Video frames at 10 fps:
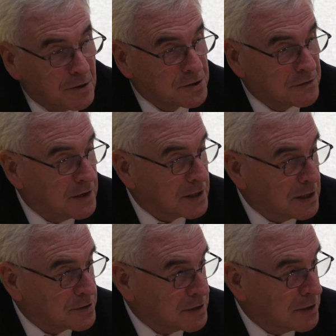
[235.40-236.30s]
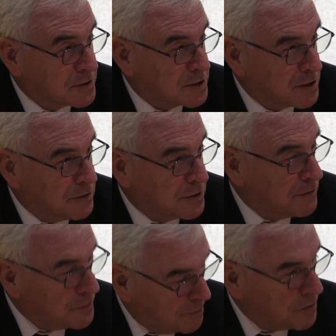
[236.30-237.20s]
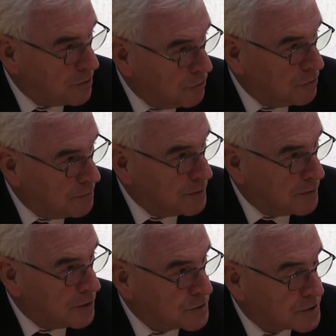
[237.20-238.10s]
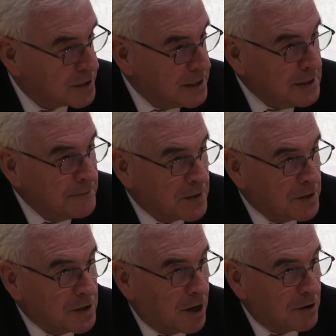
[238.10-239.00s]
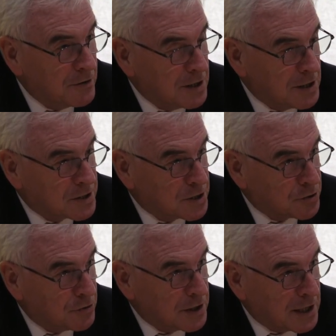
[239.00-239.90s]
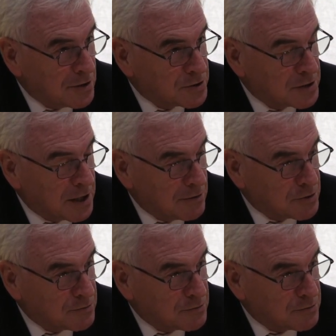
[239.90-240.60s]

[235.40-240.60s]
Most of our council housing is sold off, not all, but most. And the irony is the Tory council now